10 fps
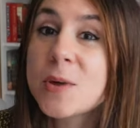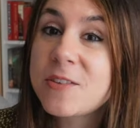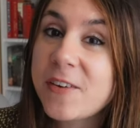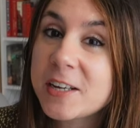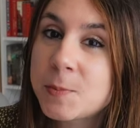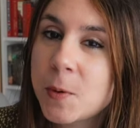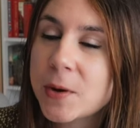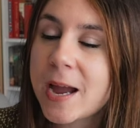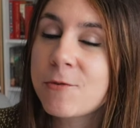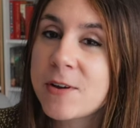with first
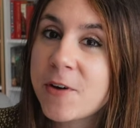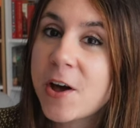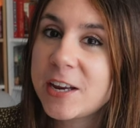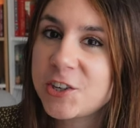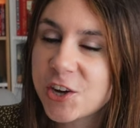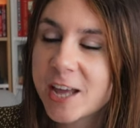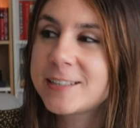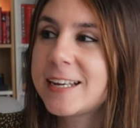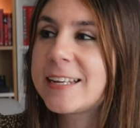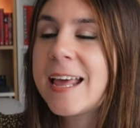book, A River
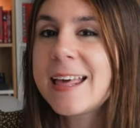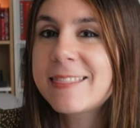Enchanted.